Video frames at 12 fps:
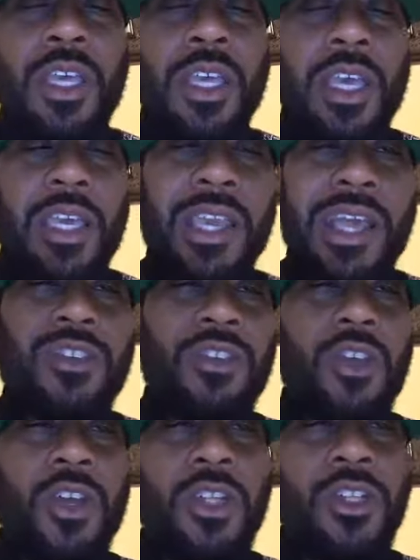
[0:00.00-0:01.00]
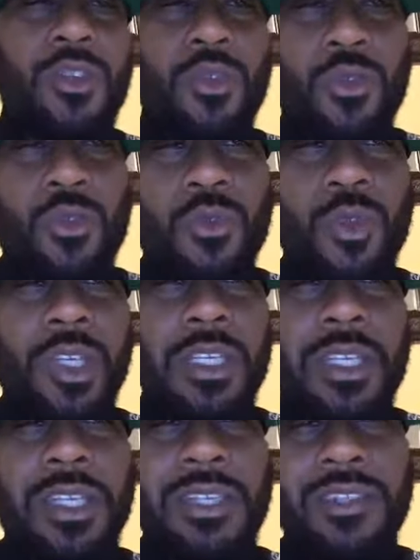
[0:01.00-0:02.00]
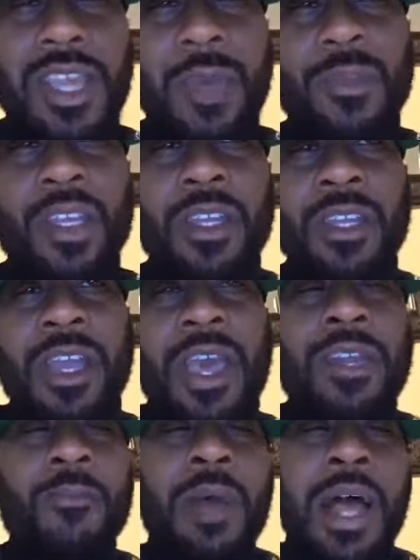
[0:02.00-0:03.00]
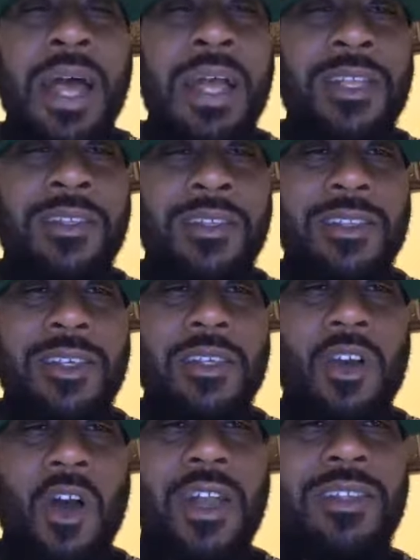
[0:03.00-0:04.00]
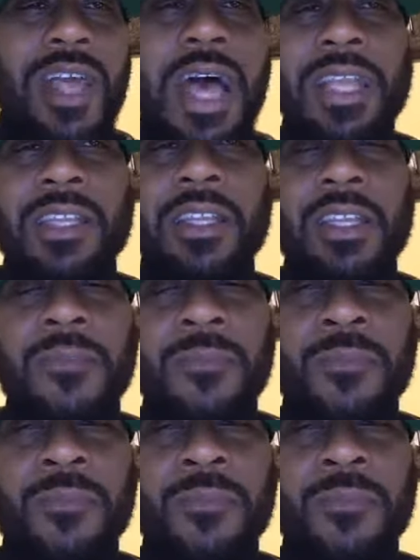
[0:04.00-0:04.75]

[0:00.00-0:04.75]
And I start to really examine and anatomize the causality